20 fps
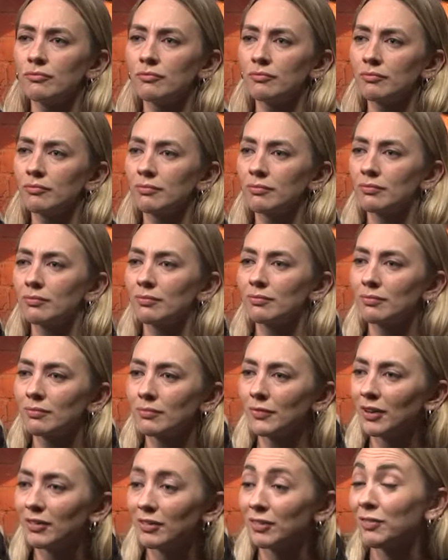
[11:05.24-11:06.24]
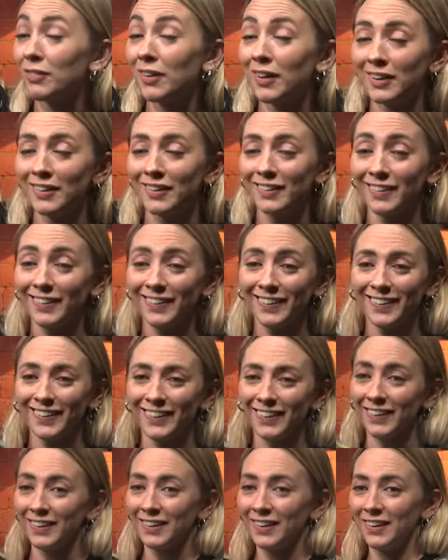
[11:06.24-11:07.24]
No, it's fine.
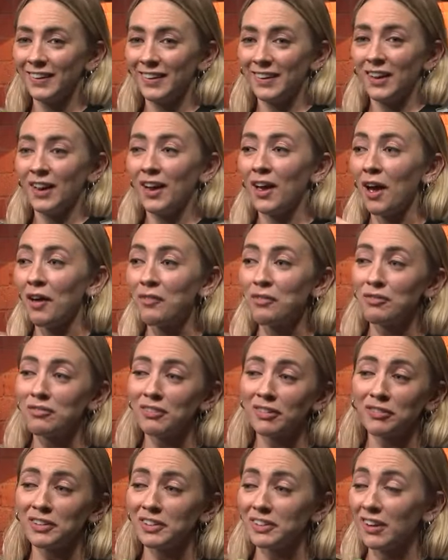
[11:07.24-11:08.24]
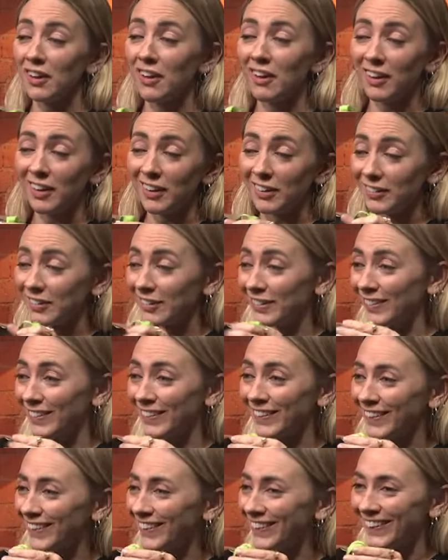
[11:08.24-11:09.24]
I've got nothing to hide.
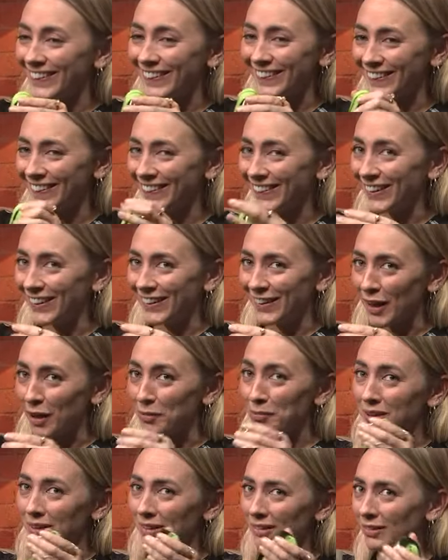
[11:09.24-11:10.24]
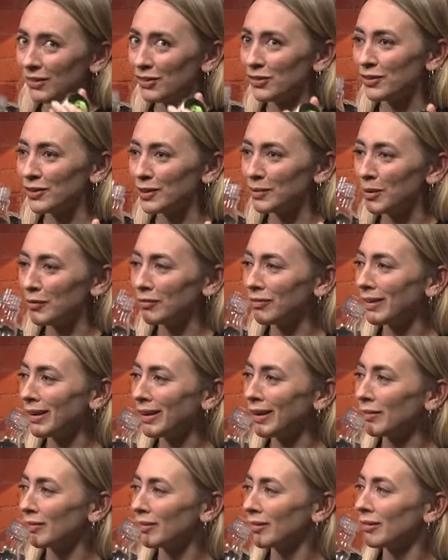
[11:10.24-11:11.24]
I mean, you should see my
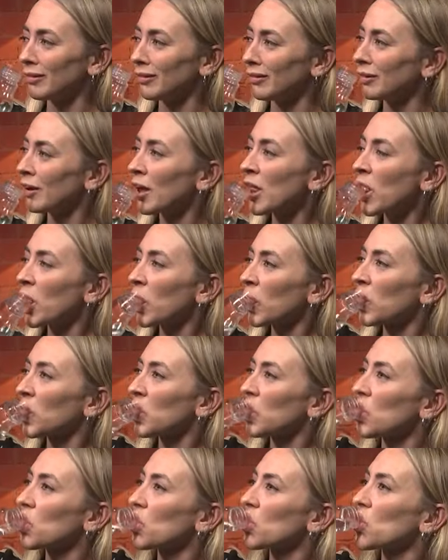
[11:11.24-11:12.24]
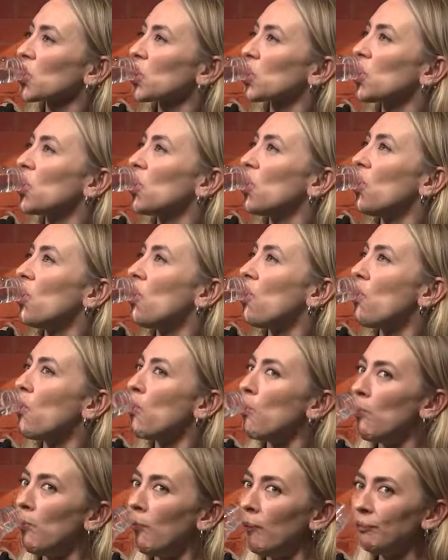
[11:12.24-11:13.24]
flat, God. I just saw a
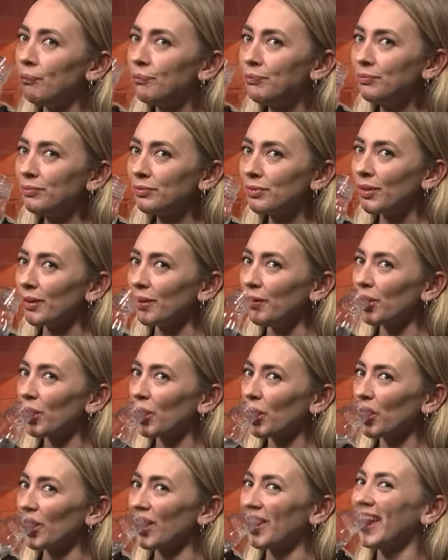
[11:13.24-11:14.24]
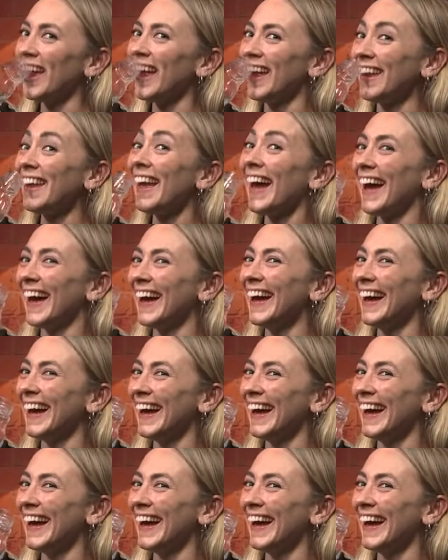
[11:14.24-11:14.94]
manuscript for a porn novel. Yeah.